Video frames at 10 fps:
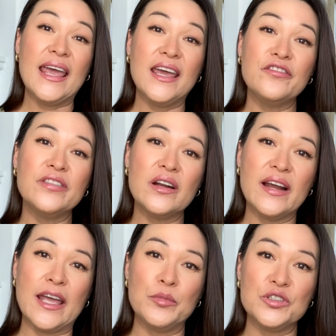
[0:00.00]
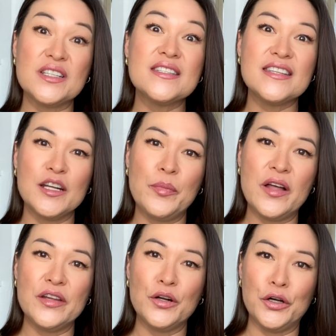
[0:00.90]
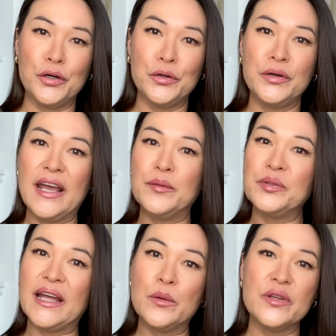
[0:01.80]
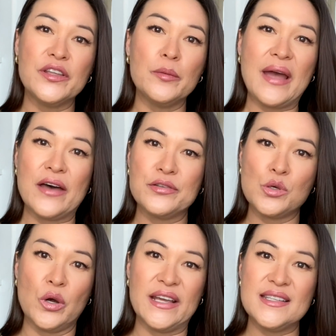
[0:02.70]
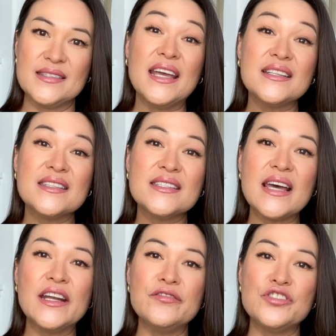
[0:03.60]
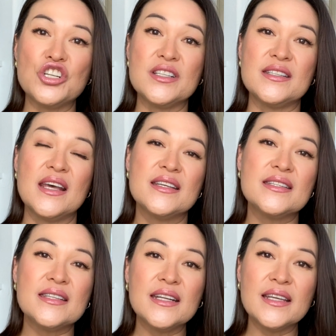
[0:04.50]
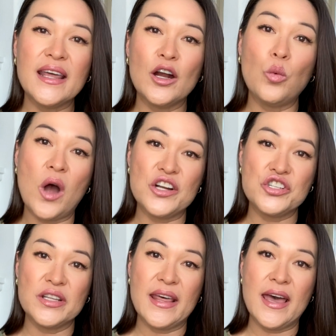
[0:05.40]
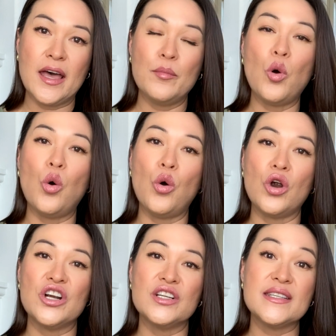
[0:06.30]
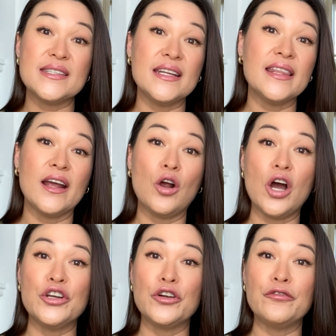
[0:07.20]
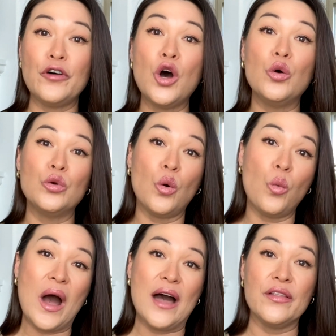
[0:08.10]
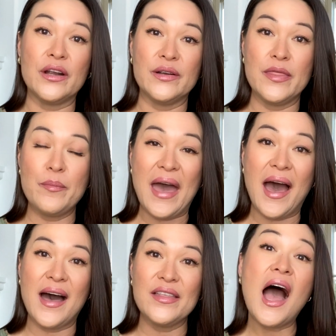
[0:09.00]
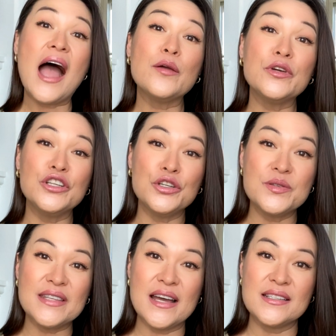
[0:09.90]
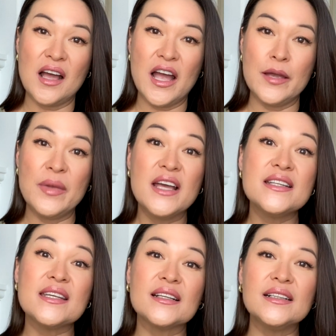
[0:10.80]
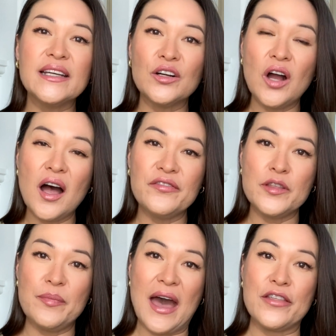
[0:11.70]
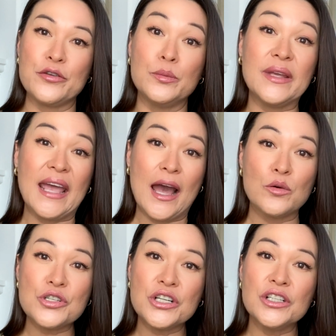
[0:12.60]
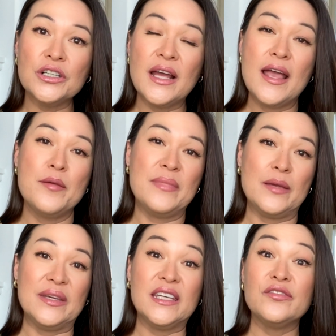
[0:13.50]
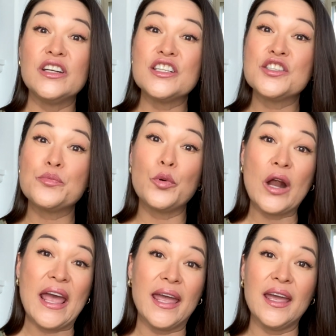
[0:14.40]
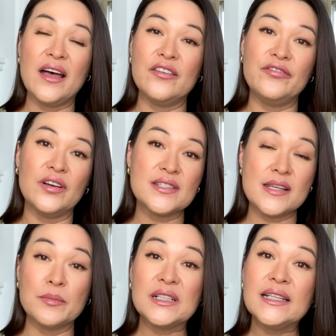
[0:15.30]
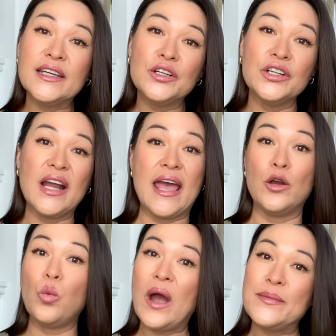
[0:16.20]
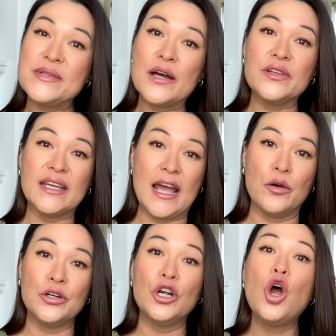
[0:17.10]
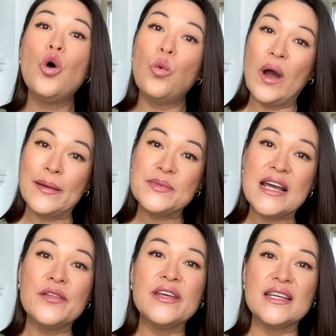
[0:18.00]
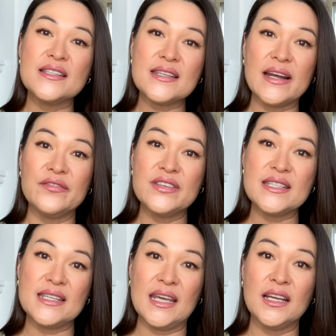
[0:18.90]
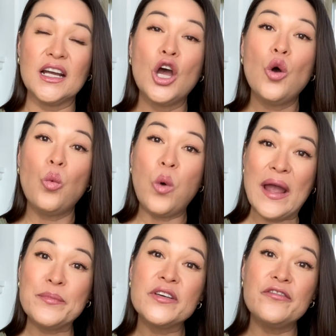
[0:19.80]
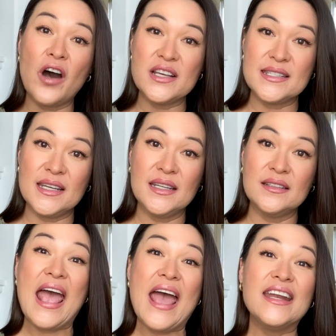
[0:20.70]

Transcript: If they're able to sit up on their own and play with their bath toys, instead of just sitting there watching them or sitting there on your phone while they're in the bath, I would use that time to clear off the bathroom counter, maybe give it a spray of some cleaner and wipe down the counter, wipe down the inside of the sink, wipe the faucet.